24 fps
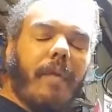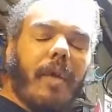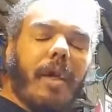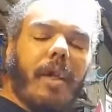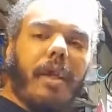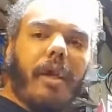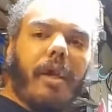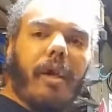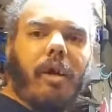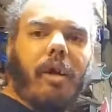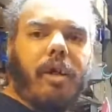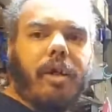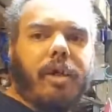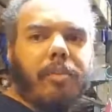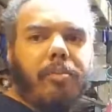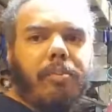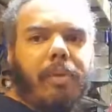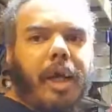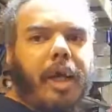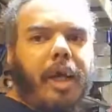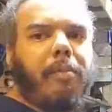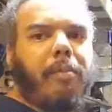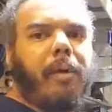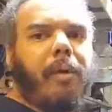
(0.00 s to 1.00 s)
There are some
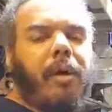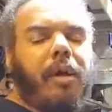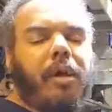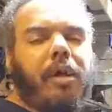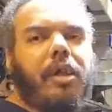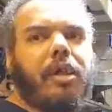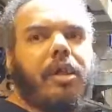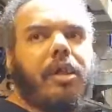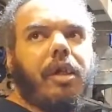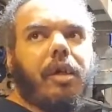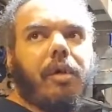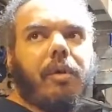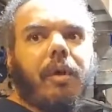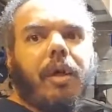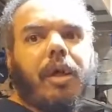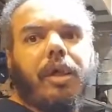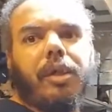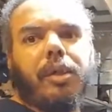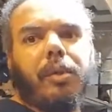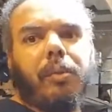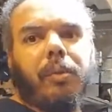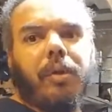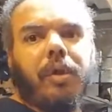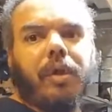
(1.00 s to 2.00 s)
bike parks
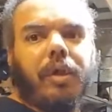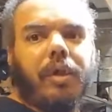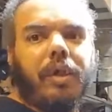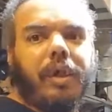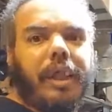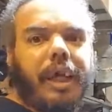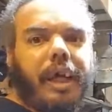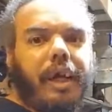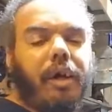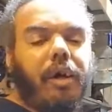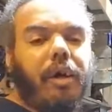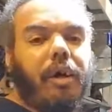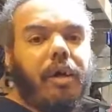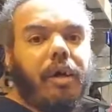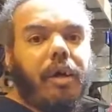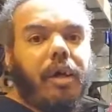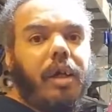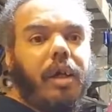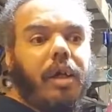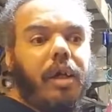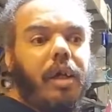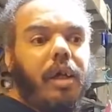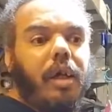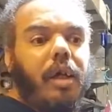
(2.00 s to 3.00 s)
across the world that are
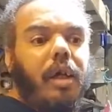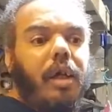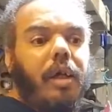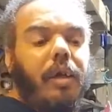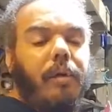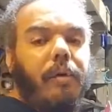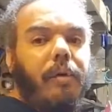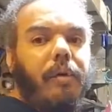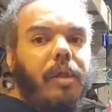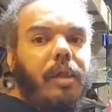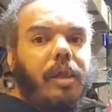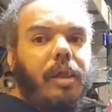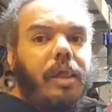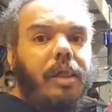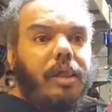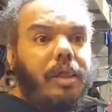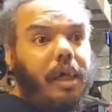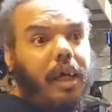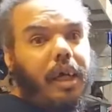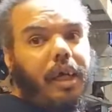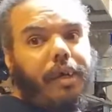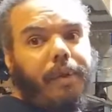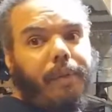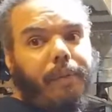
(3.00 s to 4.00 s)

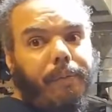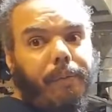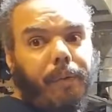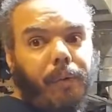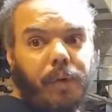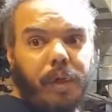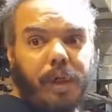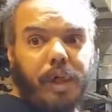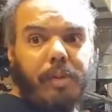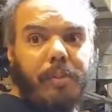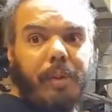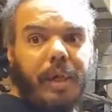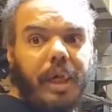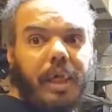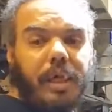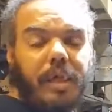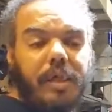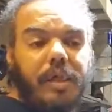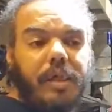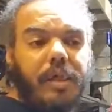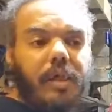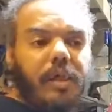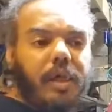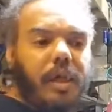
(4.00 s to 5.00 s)
designed for
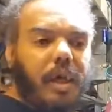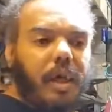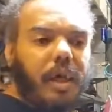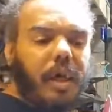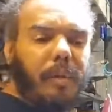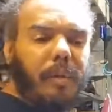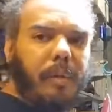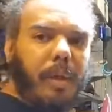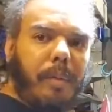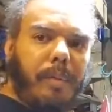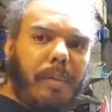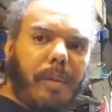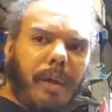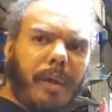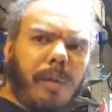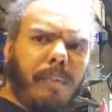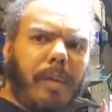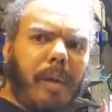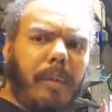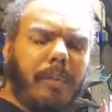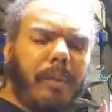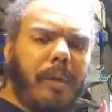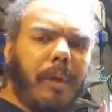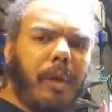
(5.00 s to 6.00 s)
e-bikes. They build them
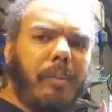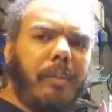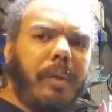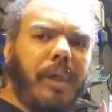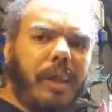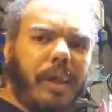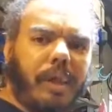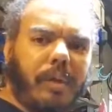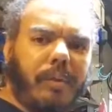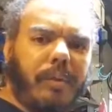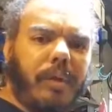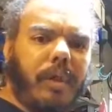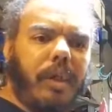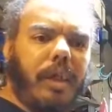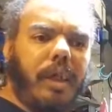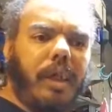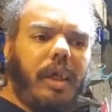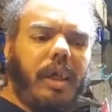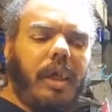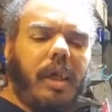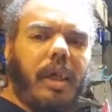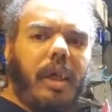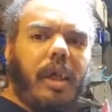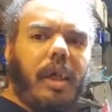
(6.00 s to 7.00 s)
up a little bit differently.
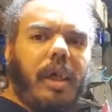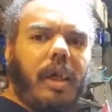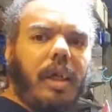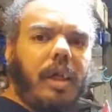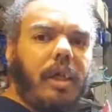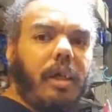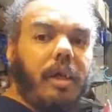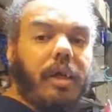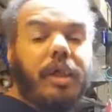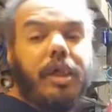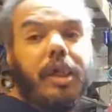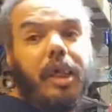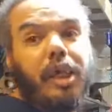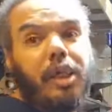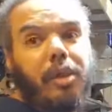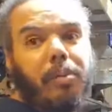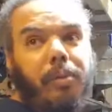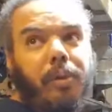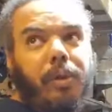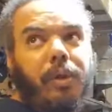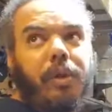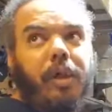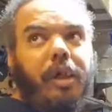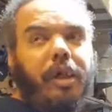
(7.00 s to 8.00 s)
They're
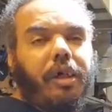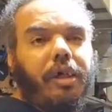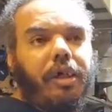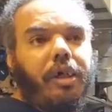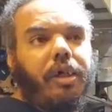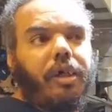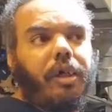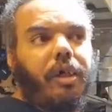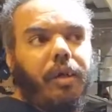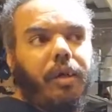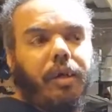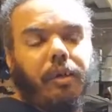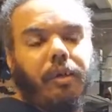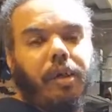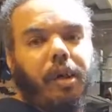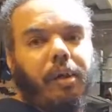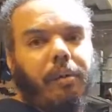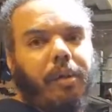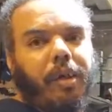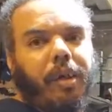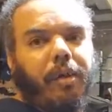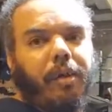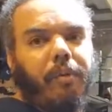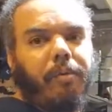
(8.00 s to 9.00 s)
accessible trails, so
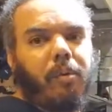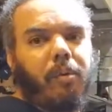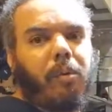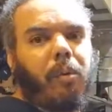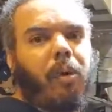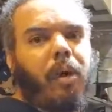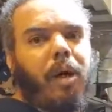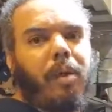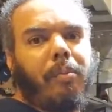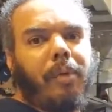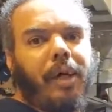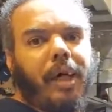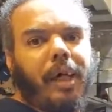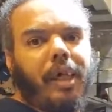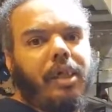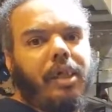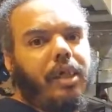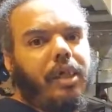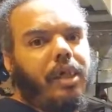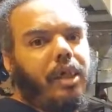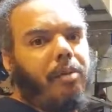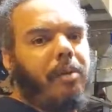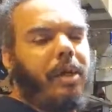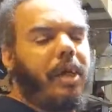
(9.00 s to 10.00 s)
everything from quad bikes
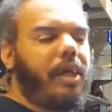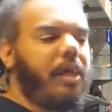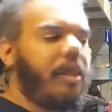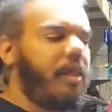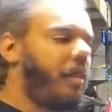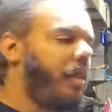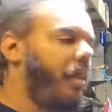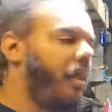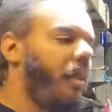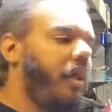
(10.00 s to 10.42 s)
to e-bikes.